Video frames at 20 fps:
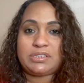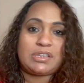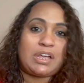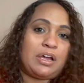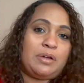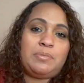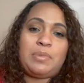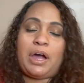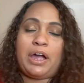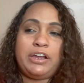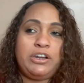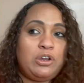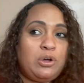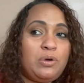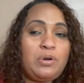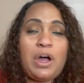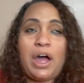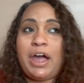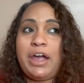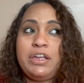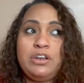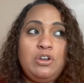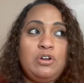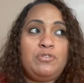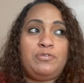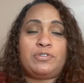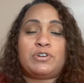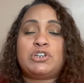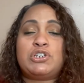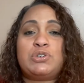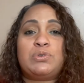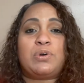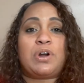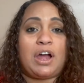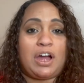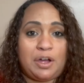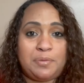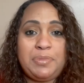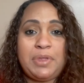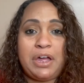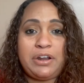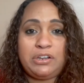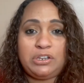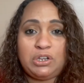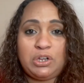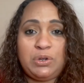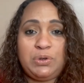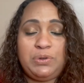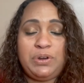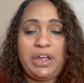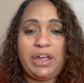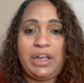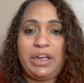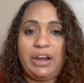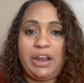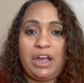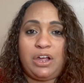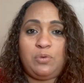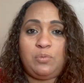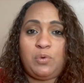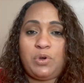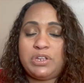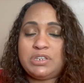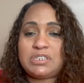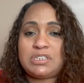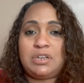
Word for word: I I know I know for sure I'm not alone and I want